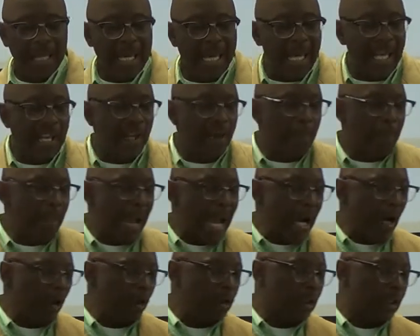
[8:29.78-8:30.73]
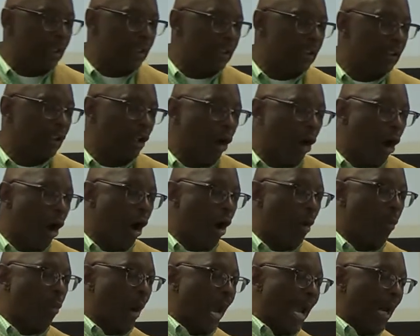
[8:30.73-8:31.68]
and the mountains
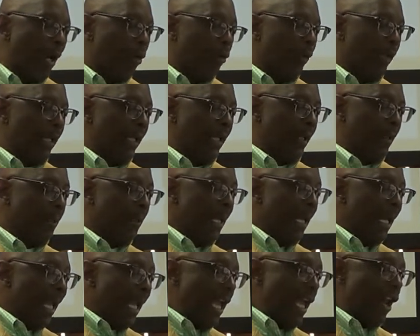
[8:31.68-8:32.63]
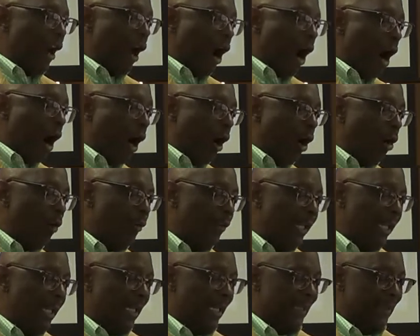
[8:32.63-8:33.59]
are around them, and all
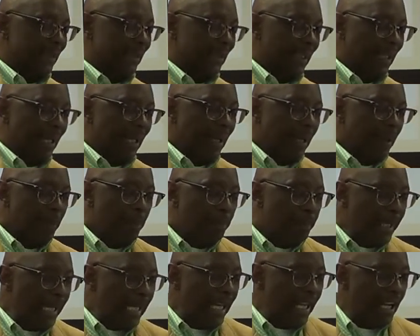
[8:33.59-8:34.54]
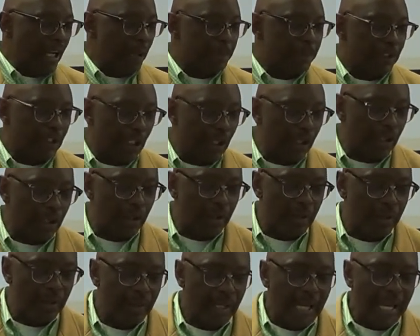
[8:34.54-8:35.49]
this being
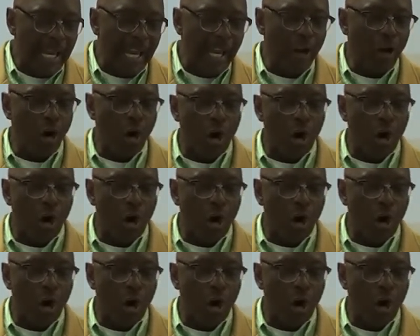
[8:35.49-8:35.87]
observed and